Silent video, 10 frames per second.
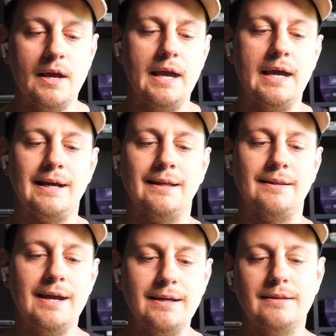And I
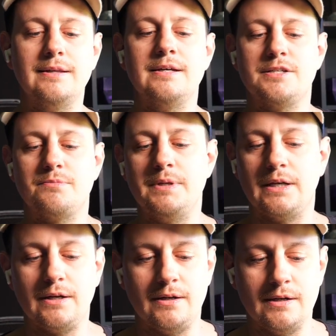like this
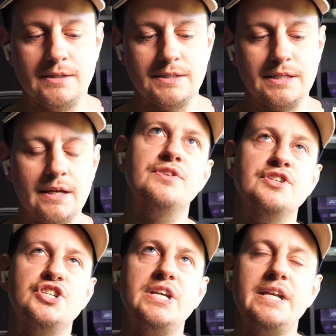because the
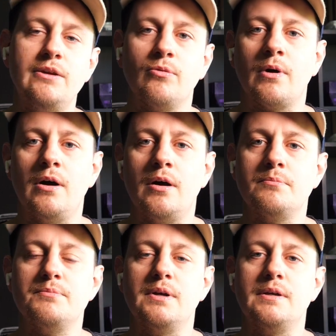
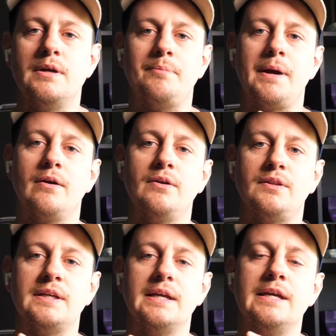GD-ROM,
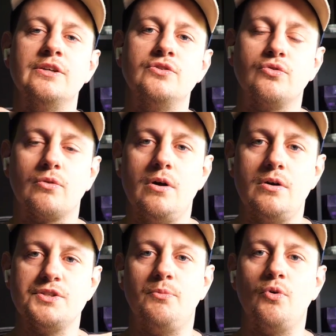apparently it
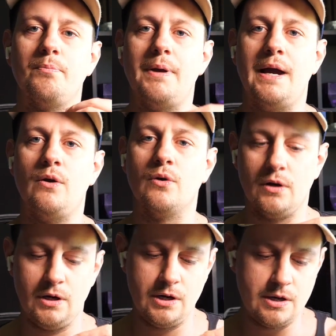draws more
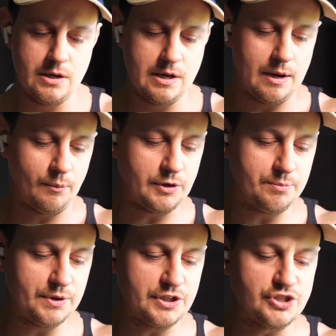power, and when you
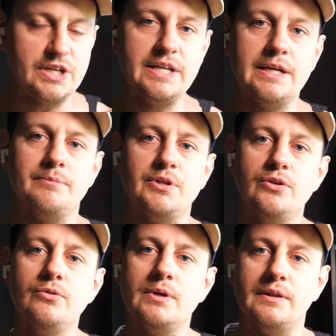put the
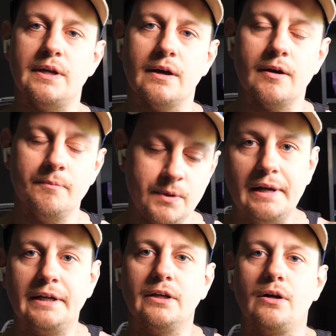GDEMU in there,
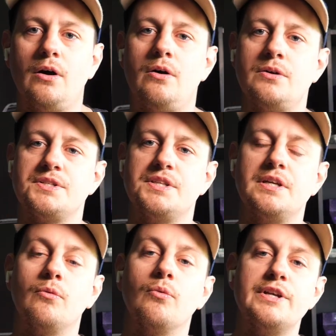it can cause the
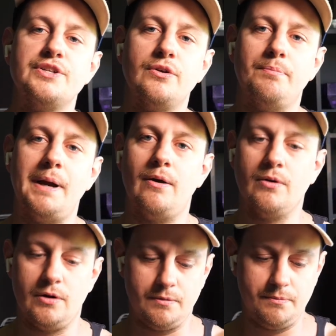original
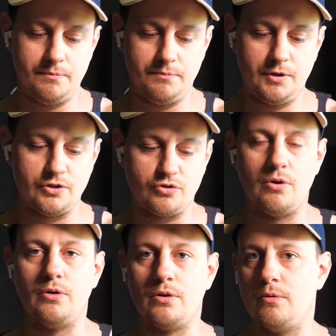power
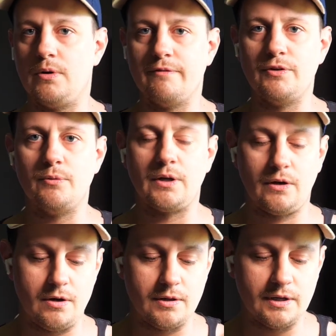controller, or whatever you want to
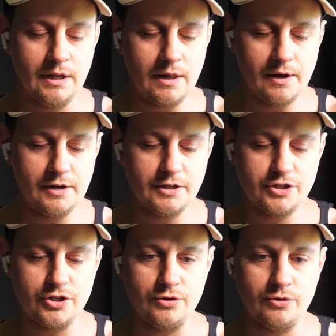call it,
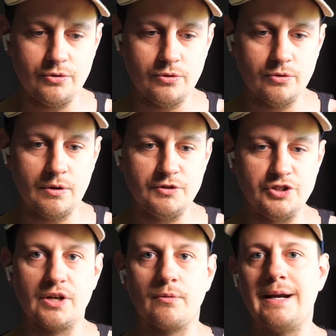to
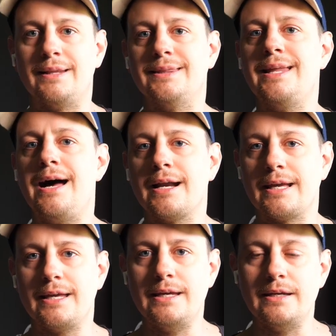generate a lot
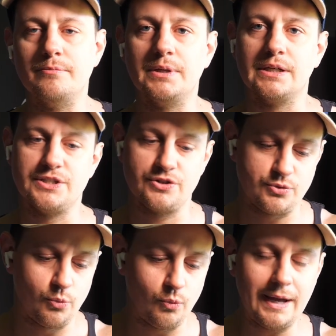of heat, because
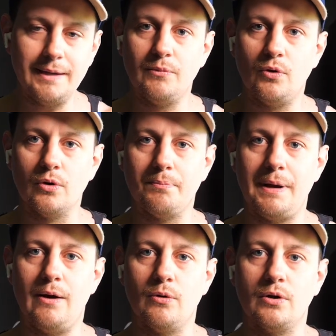there's way more
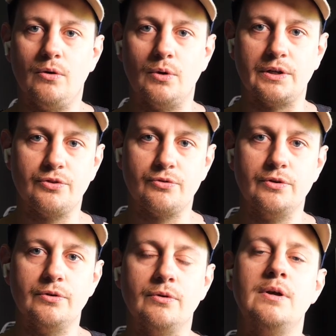power going
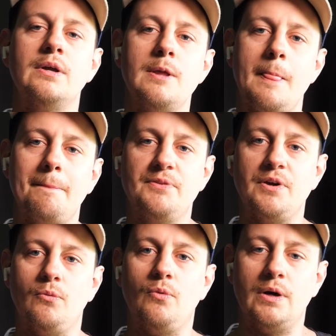through
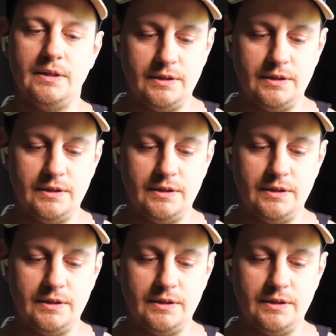than what